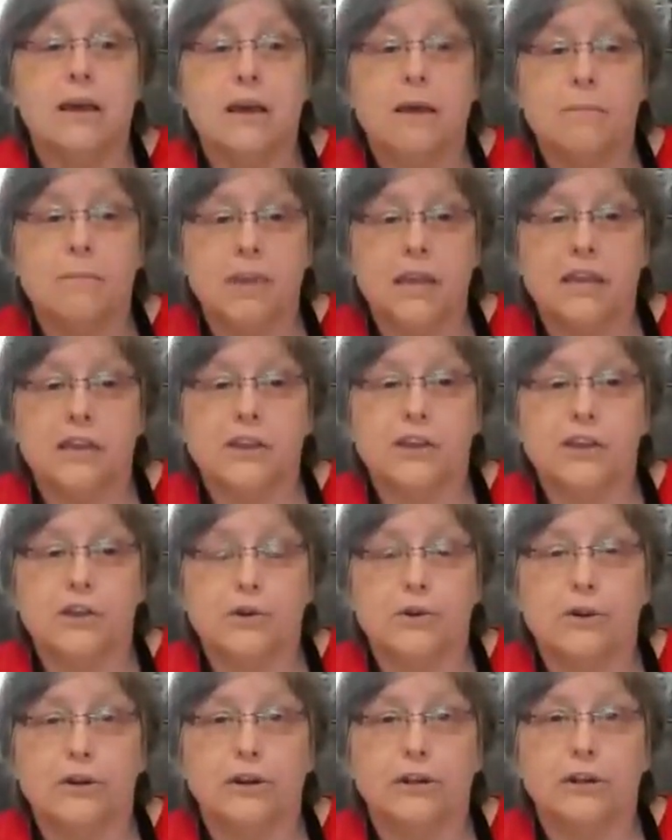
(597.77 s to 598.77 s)
make
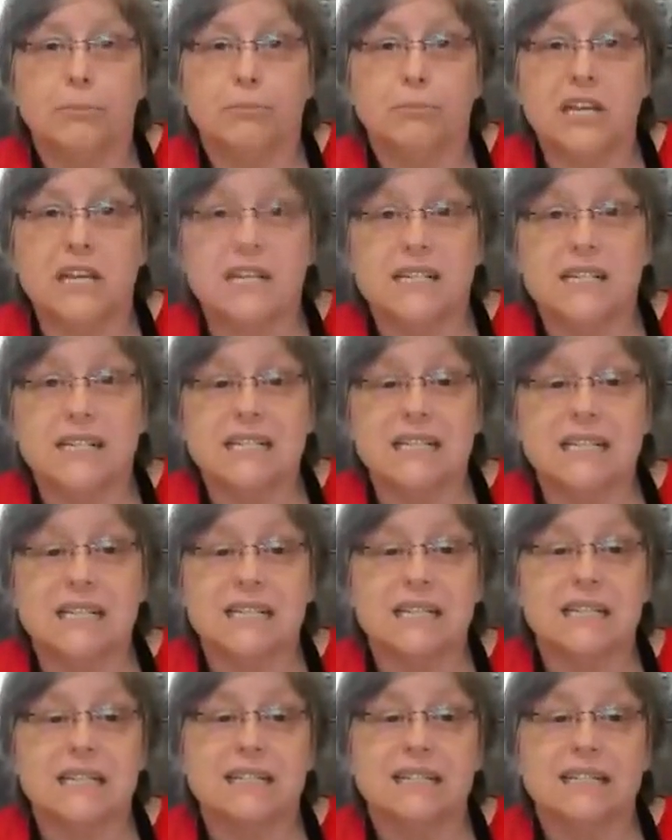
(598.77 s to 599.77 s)
your
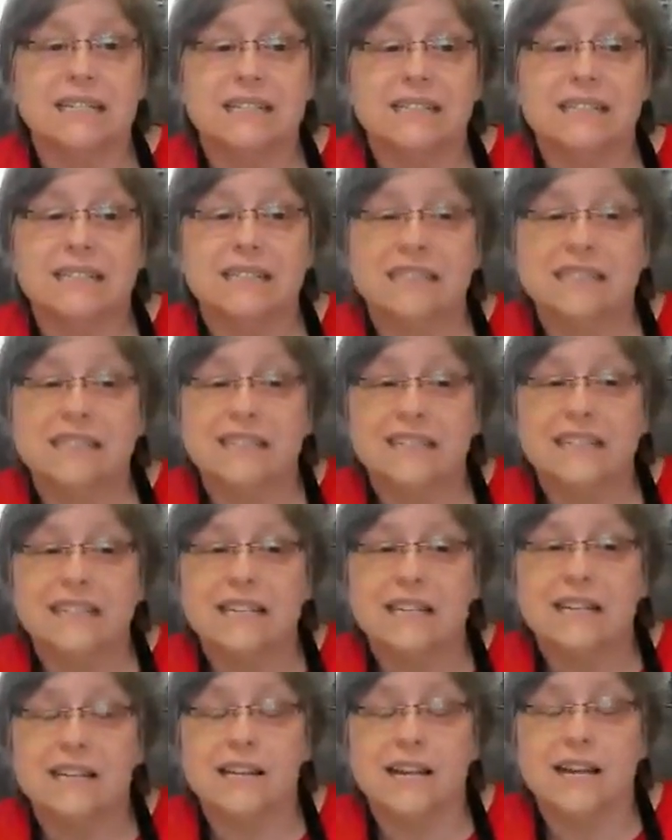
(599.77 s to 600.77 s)
pieces
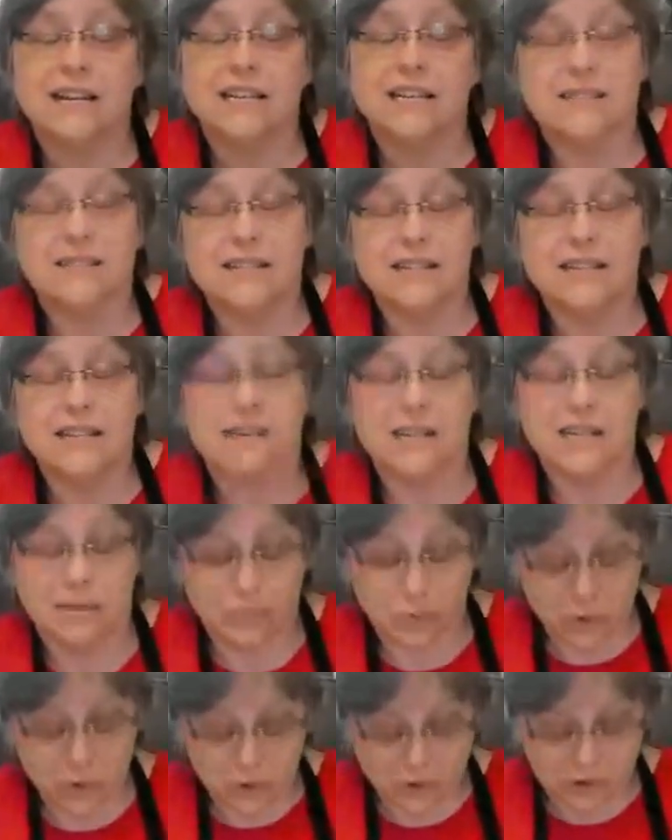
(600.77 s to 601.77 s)
not stick
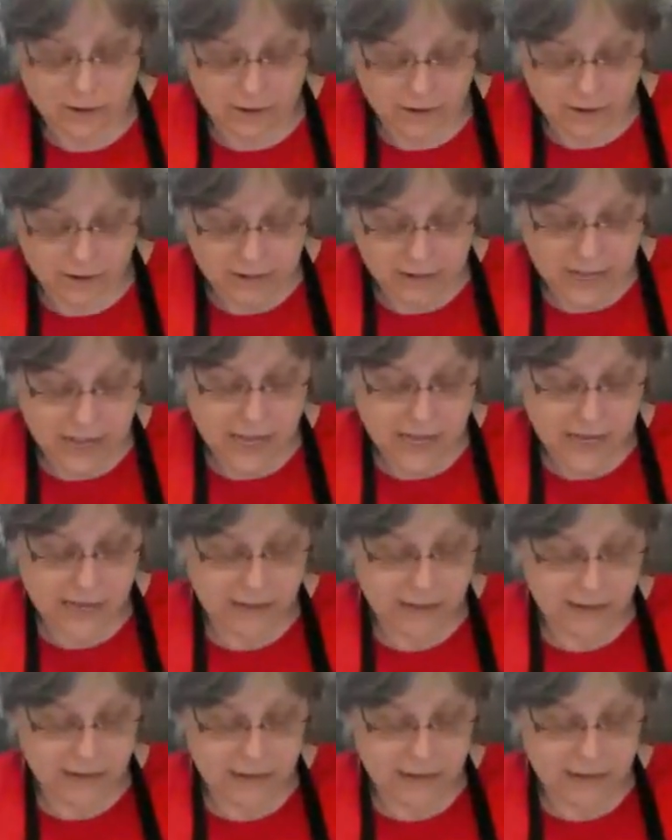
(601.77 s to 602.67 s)
anymore. And